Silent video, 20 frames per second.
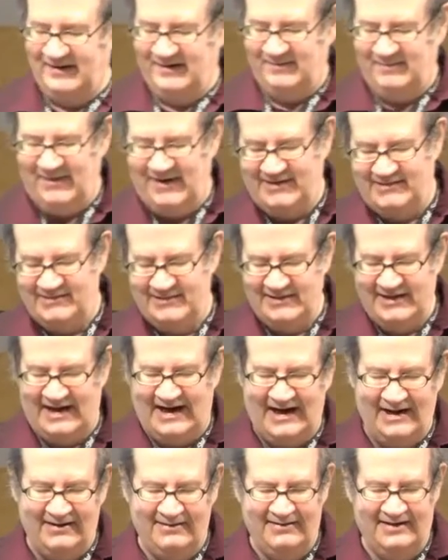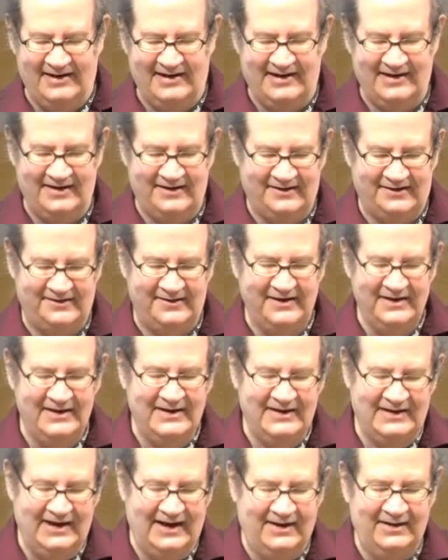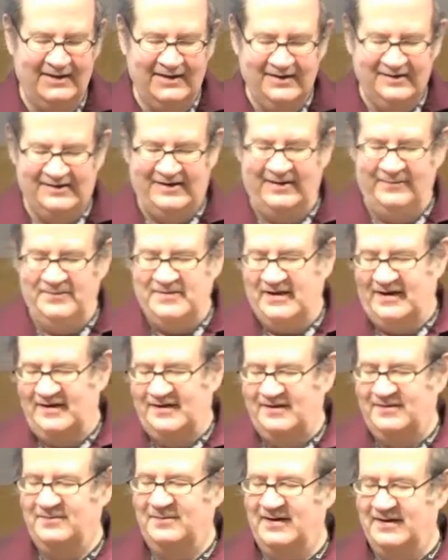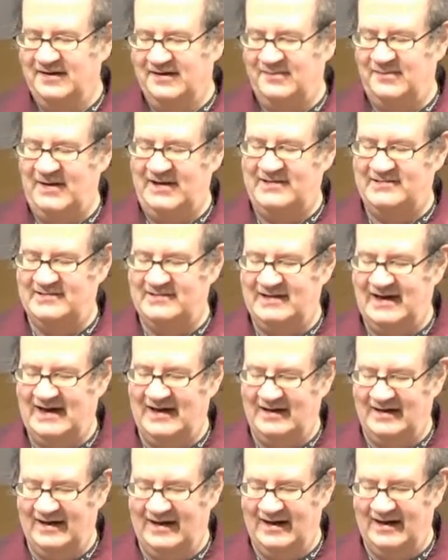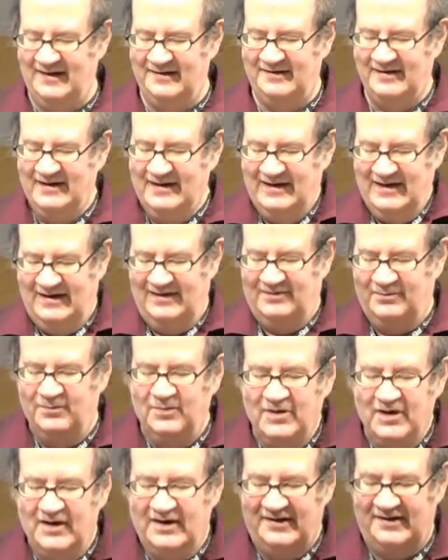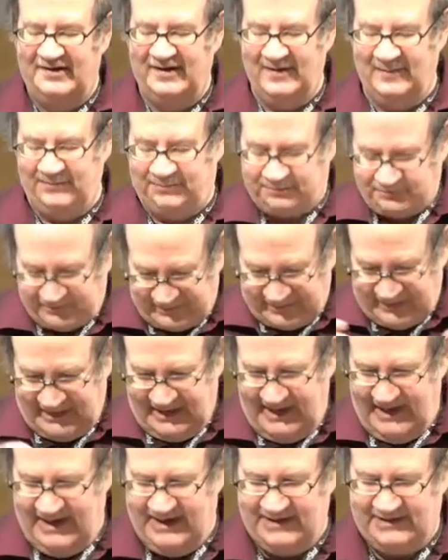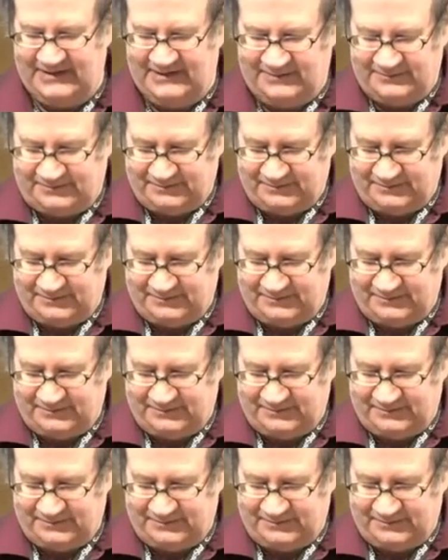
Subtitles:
that's better at outliers. Now, sometimes the one that's better at outliers is worse at